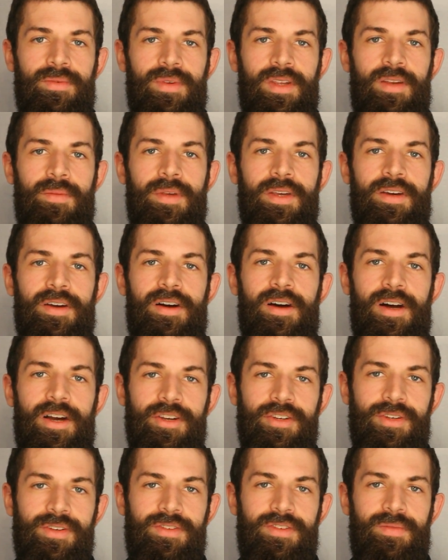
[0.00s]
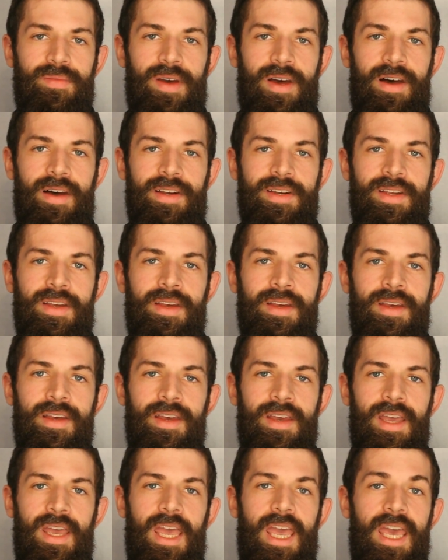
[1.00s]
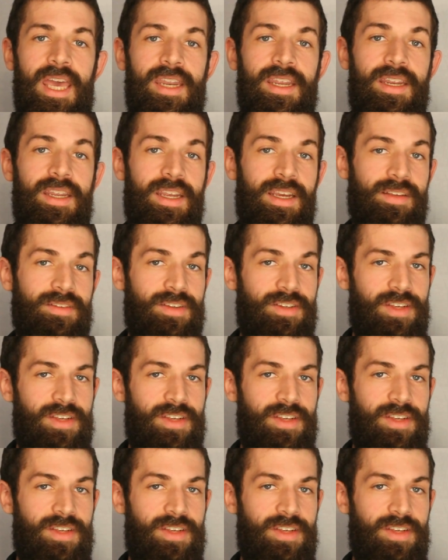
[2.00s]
We need to be cautious about editing